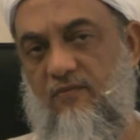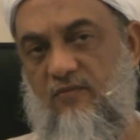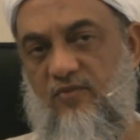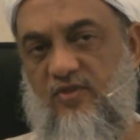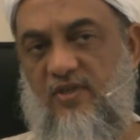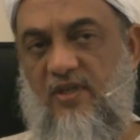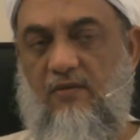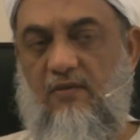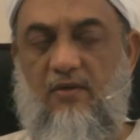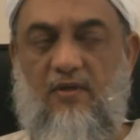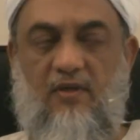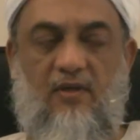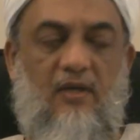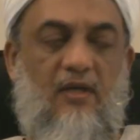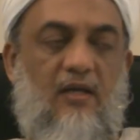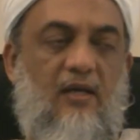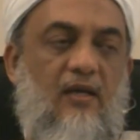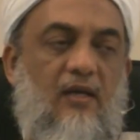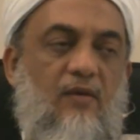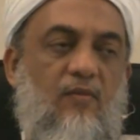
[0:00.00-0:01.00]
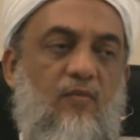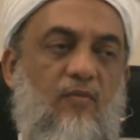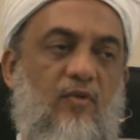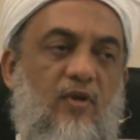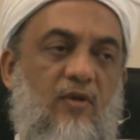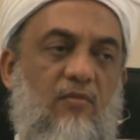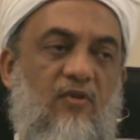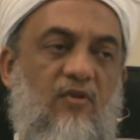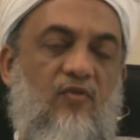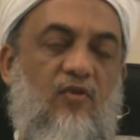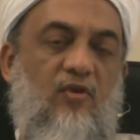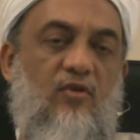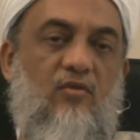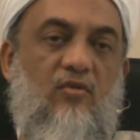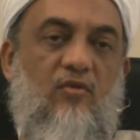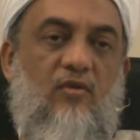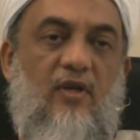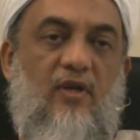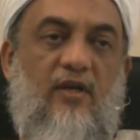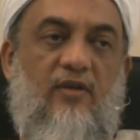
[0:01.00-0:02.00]
which I will bring before
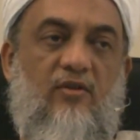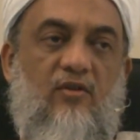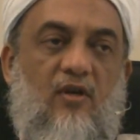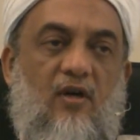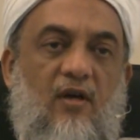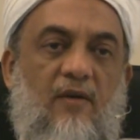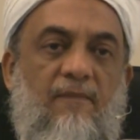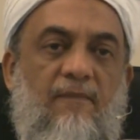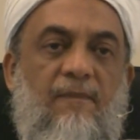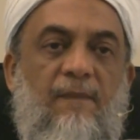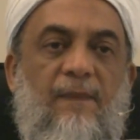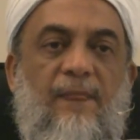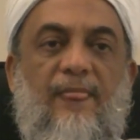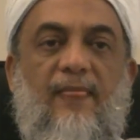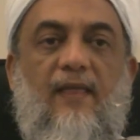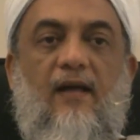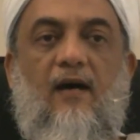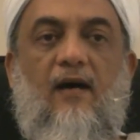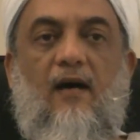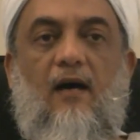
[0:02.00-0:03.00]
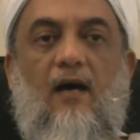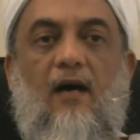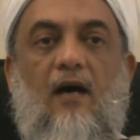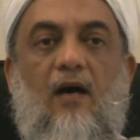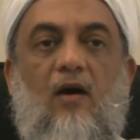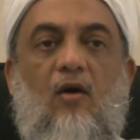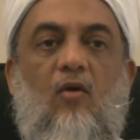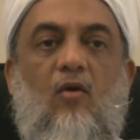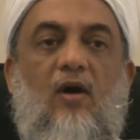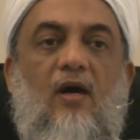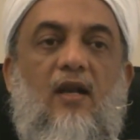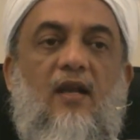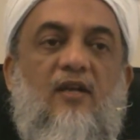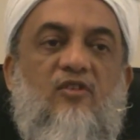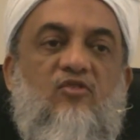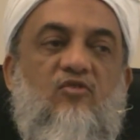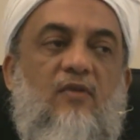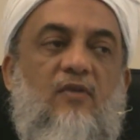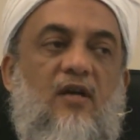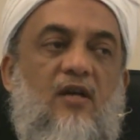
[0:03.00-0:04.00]
you later on, uh, how
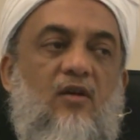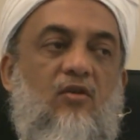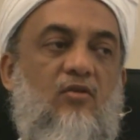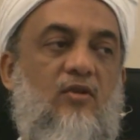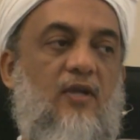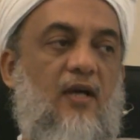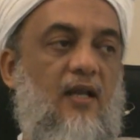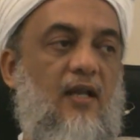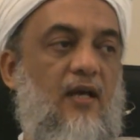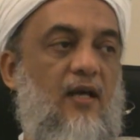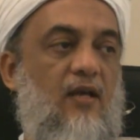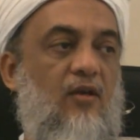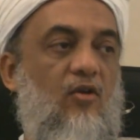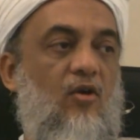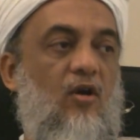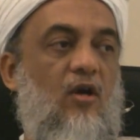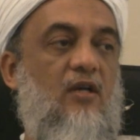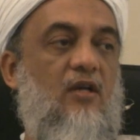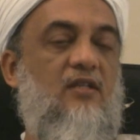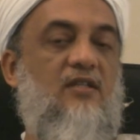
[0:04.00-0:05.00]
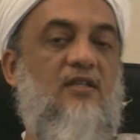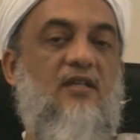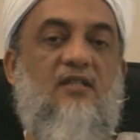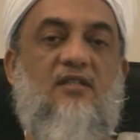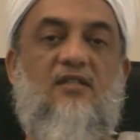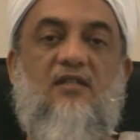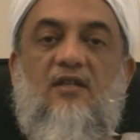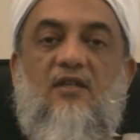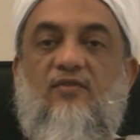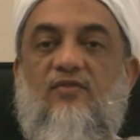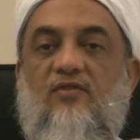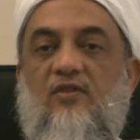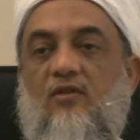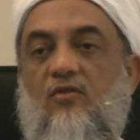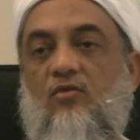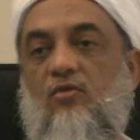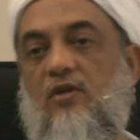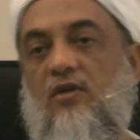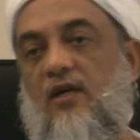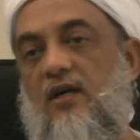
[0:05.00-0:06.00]
Allah subhanahu wa ta'ala not just gives
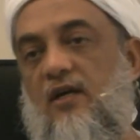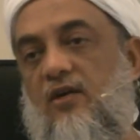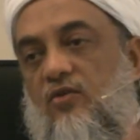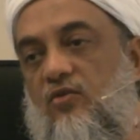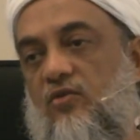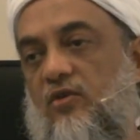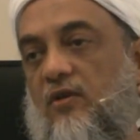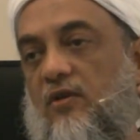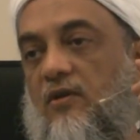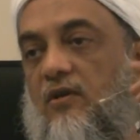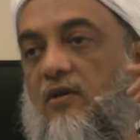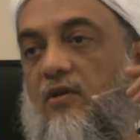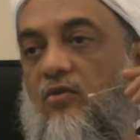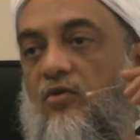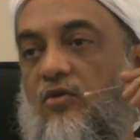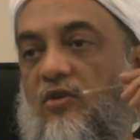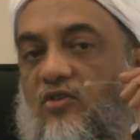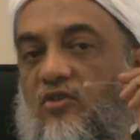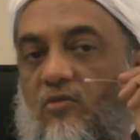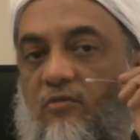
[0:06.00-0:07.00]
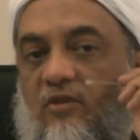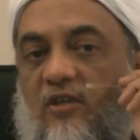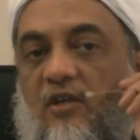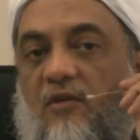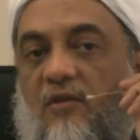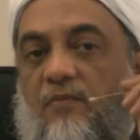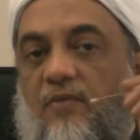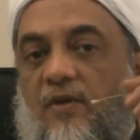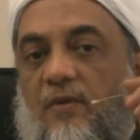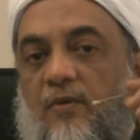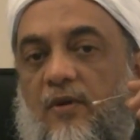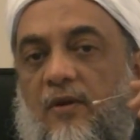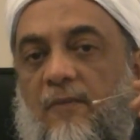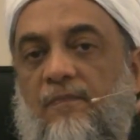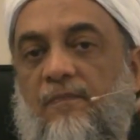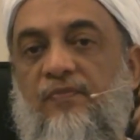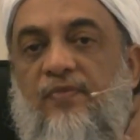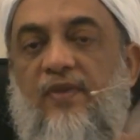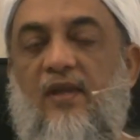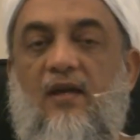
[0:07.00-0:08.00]
the dunya to the to disobedient people,
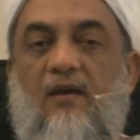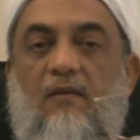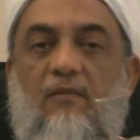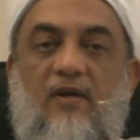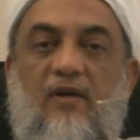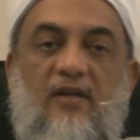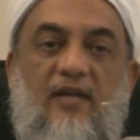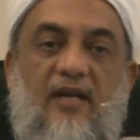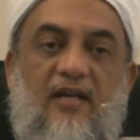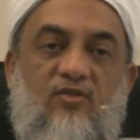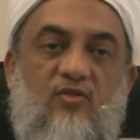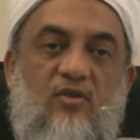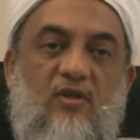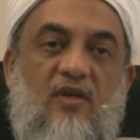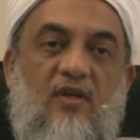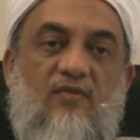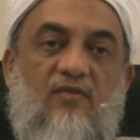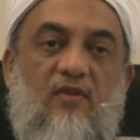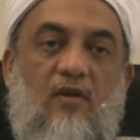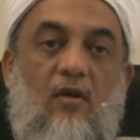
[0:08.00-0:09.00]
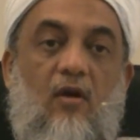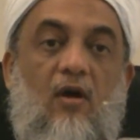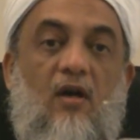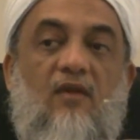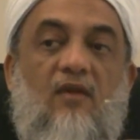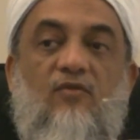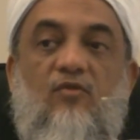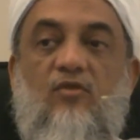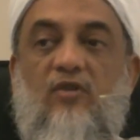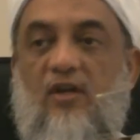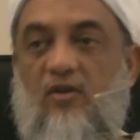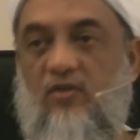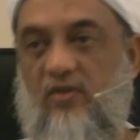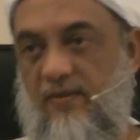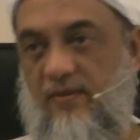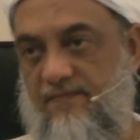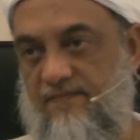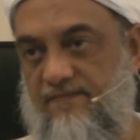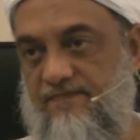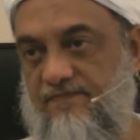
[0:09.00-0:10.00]
but He actually gives a lot of dunya to
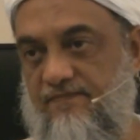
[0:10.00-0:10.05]
them.